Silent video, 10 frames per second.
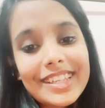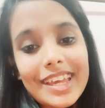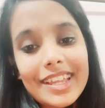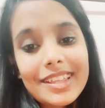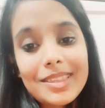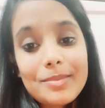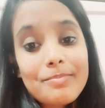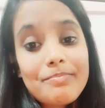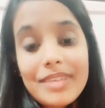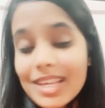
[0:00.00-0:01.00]
get
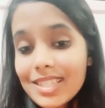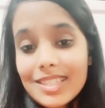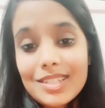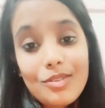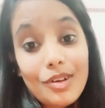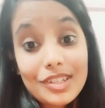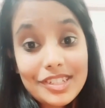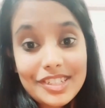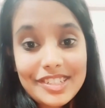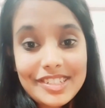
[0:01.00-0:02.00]
the best
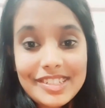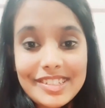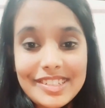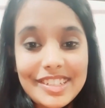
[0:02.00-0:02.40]
college